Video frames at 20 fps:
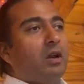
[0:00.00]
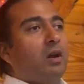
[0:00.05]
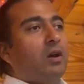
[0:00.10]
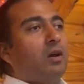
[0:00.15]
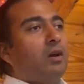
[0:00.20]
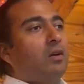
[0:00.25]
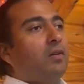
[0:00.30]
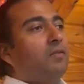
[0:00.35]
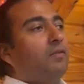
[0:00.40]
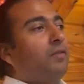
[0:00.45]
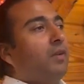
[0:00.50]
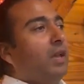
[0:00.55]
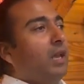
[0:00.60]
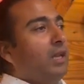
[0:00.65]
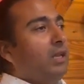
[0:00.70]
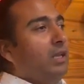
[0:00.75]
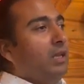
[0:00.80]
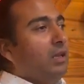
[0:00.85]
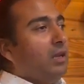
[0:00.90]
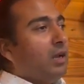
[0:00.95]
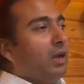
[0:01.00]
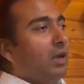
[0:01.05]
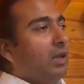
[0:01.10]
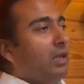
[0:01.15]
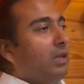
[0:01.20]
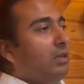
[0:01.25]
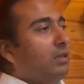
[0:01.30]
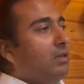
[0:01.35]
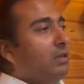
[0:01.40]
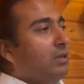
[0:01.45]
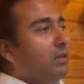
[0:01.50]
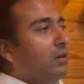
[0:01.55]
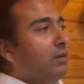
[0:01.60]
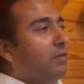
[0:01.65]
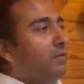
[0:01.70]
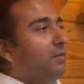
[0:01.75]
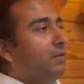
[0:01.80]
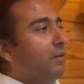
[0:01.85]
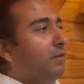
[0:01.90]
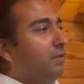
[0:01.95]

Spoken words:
of any kind of